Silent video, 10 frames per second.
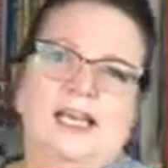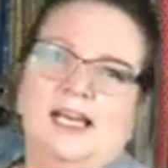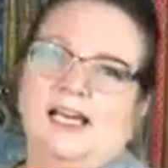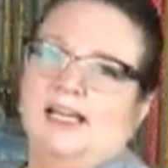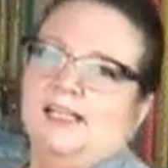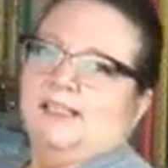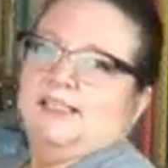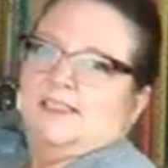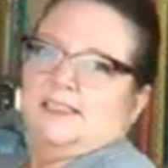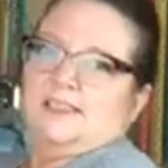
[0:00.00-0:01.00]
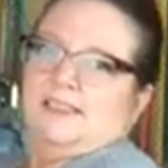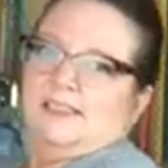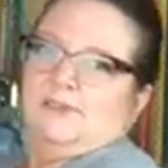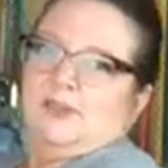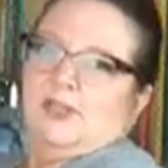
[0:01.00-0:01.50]
And
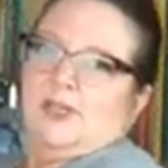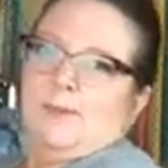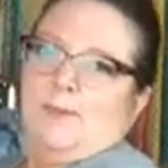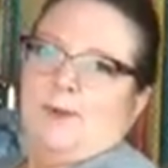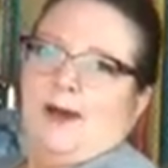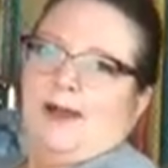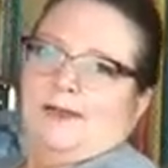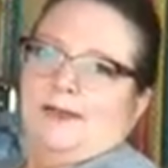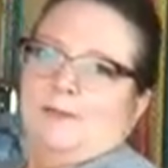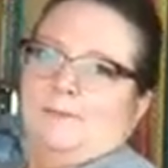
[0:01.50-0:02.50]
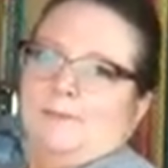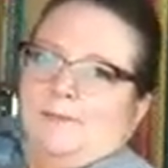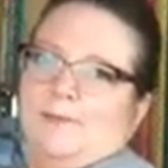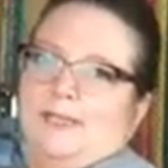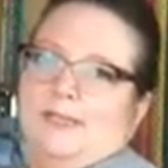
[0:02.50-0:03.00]
if you look at my bottom,
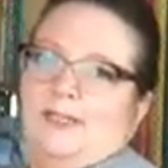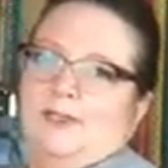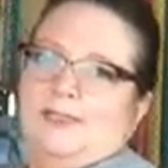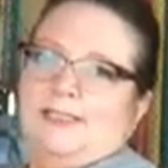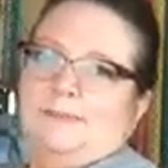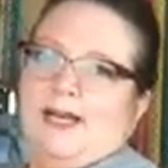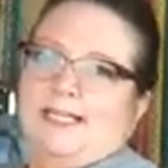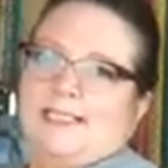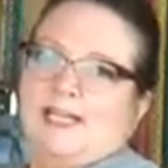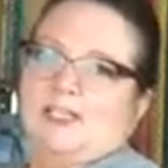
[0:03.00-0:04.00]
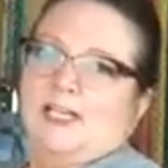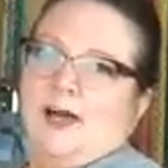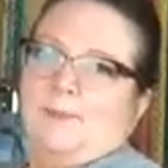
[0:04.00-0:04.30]
you can see mine is actually